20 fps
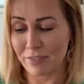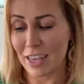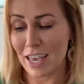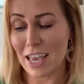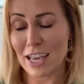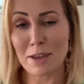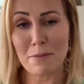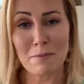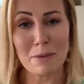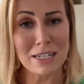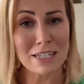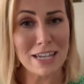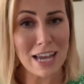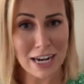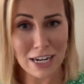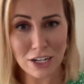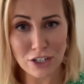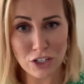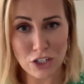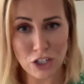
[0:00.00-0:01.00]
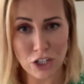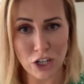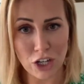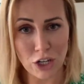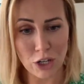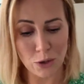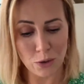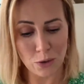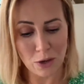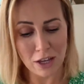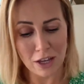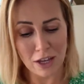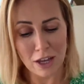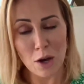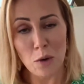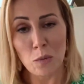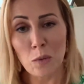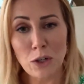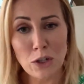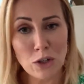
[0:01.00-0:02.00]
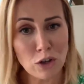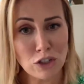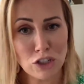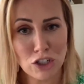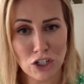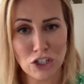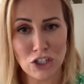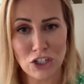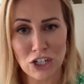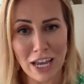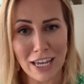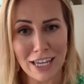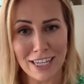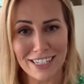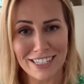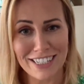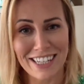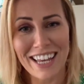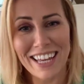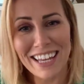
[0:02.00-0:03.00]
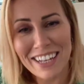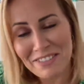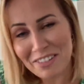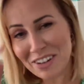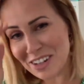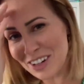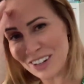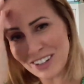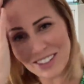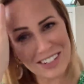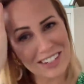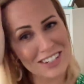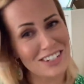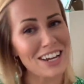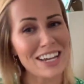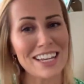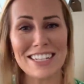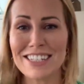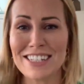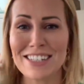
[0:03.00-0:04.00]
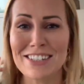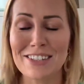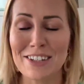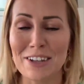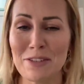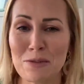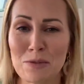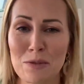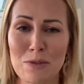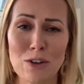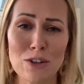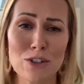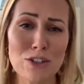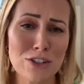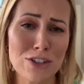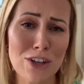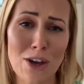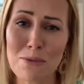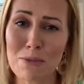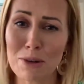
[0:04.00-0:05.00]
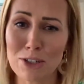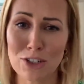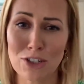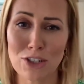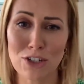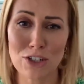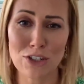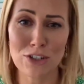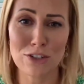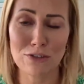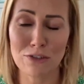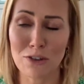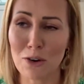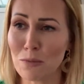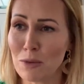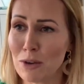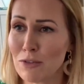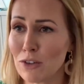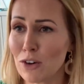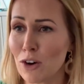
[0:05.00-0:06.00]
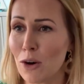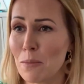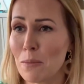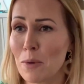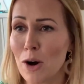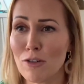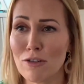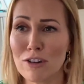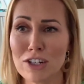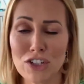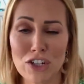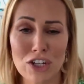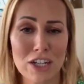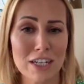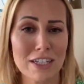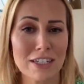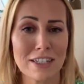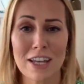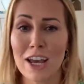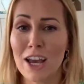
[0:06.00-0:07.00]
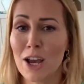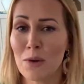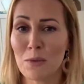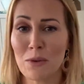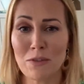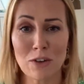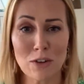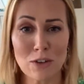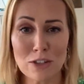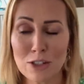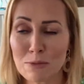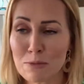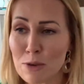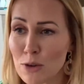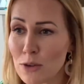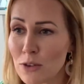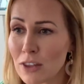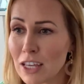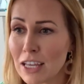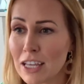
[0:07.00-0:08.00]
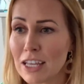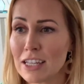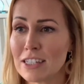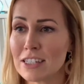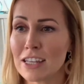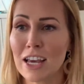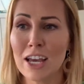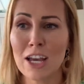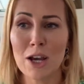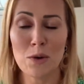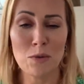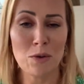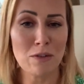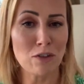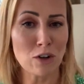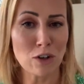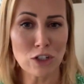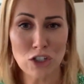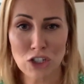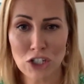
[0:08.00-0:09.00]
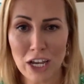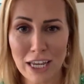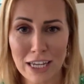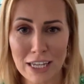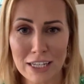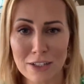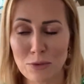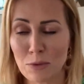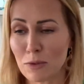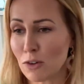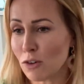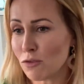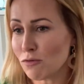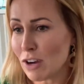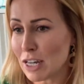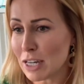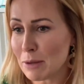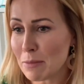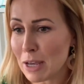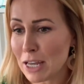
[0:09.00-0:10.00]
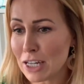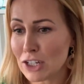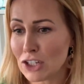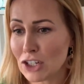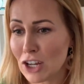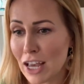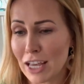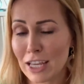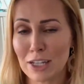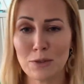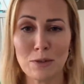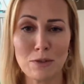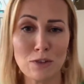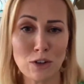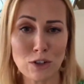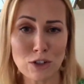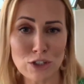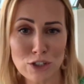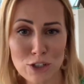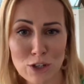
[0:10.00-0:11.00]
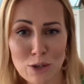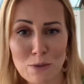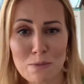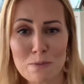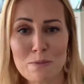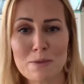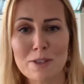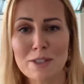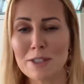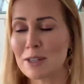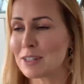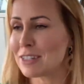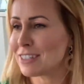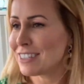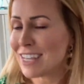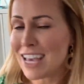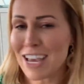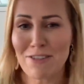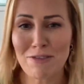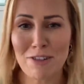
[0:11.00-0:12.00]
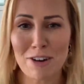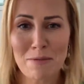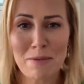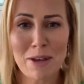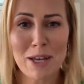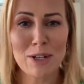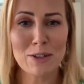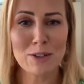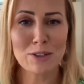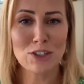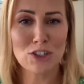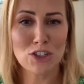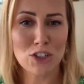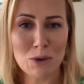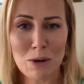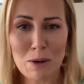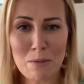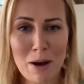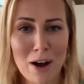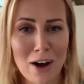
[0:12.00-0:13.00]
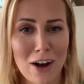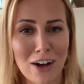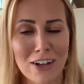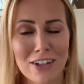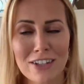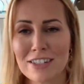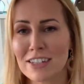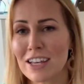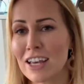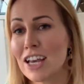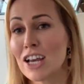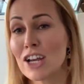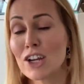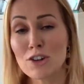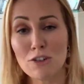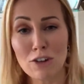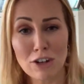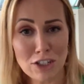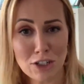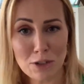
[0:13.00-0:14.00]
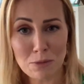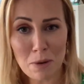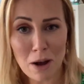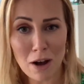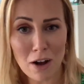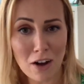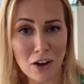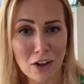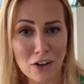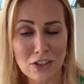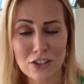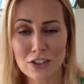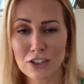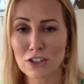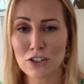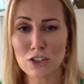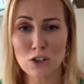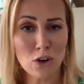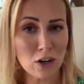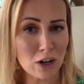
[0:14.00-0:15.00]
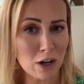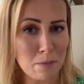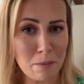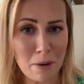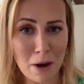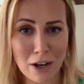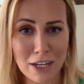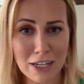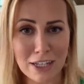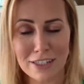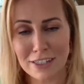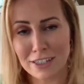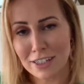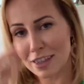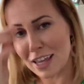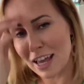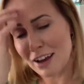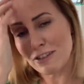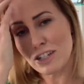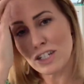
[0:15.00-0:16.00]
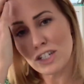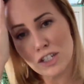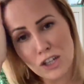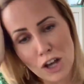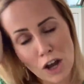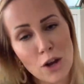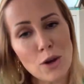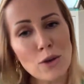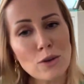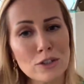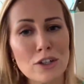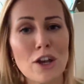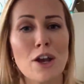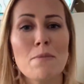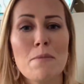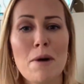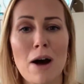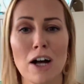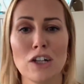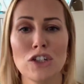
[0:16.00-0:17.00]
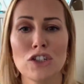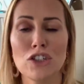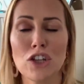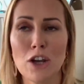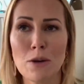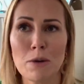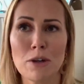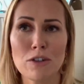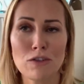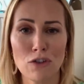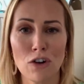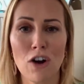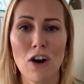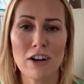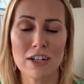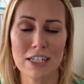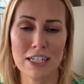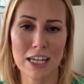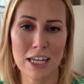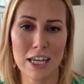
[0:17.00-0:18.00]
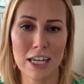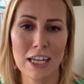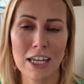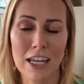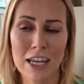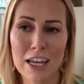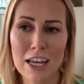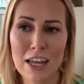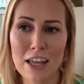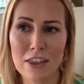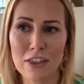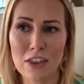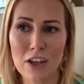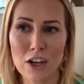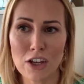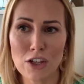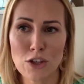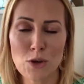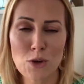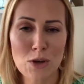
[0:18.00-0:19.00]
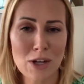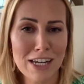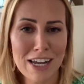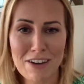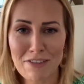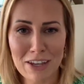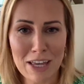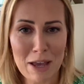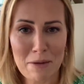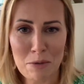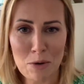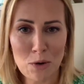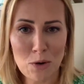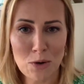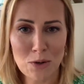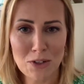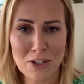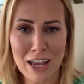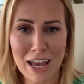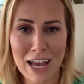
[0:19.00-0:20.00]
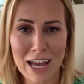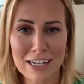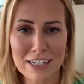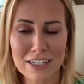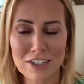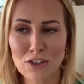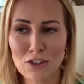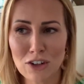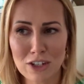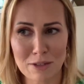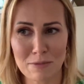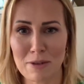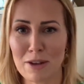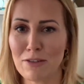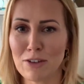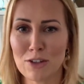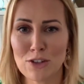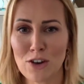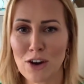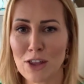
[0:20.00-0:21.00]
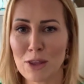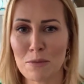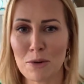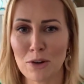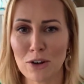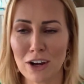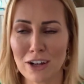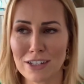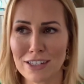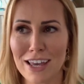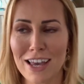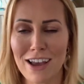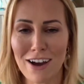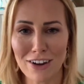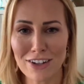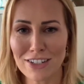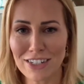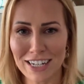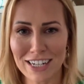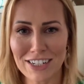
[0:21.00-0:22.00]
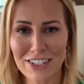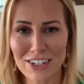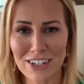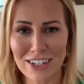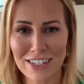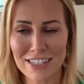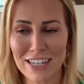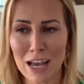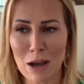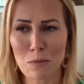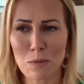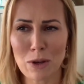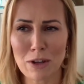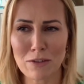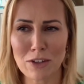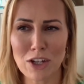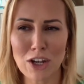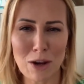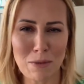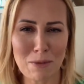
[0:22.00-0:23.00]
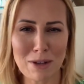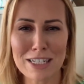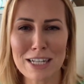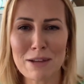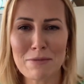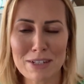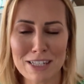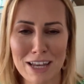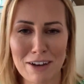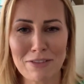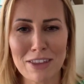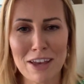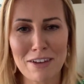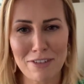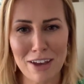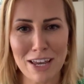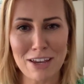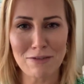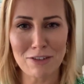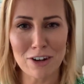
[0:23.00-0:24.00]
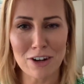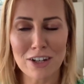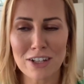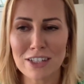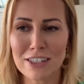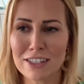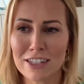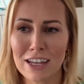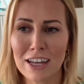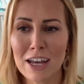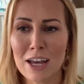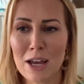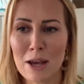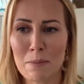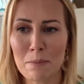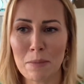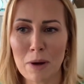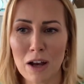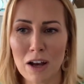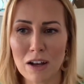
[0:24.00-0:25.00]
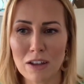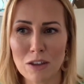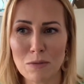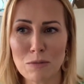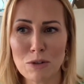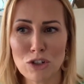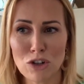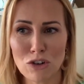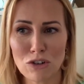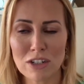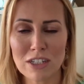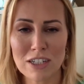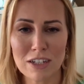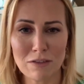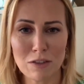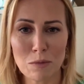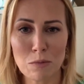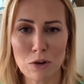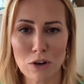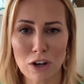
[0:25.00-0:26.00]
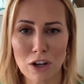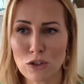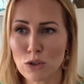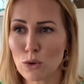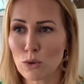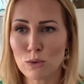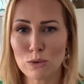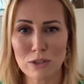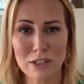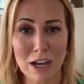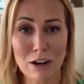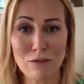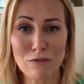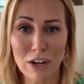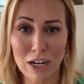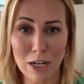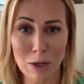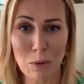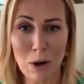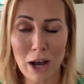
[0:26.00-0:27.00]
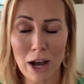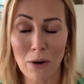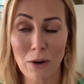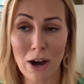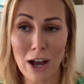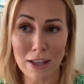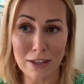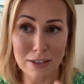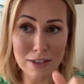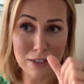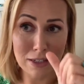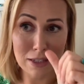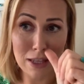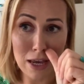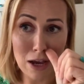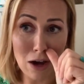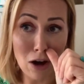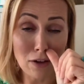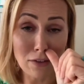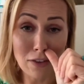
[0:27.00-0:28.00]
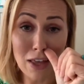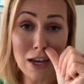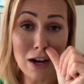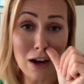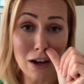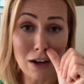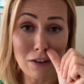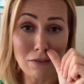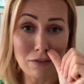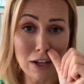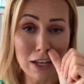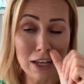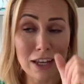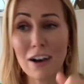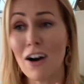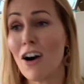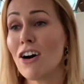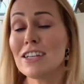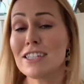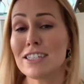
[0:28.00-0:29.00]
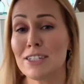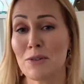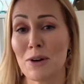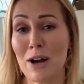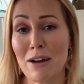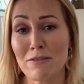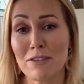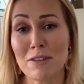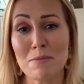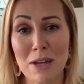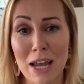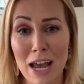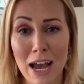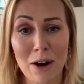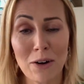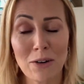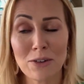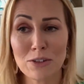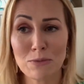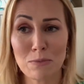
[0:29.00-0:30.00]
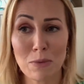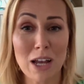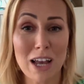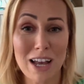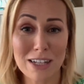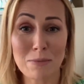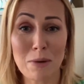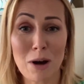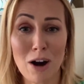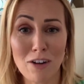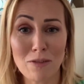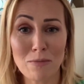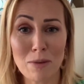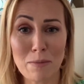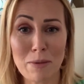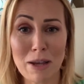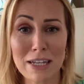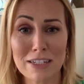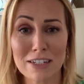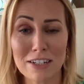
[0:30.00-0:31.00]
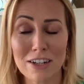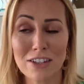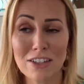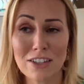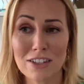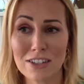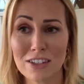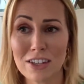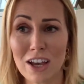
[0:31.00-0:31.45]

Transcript: It can be tailored to you. We're not just shakes. We're not just shakes and soups. We've got so much to choose from. We've got porridges, we've got smoothies, we've got shakes, we've got ready-made shakes, we've got soups, savoury meals, chewy bars, crunch bars, chocolate bites. There is so much variety that you can never get bored. And trust me, if you try the products, they are delicious. And my slimmers have their favourites, but the majority of the products all sell really well, and they are lovely. I still have them now as part of my maintenance.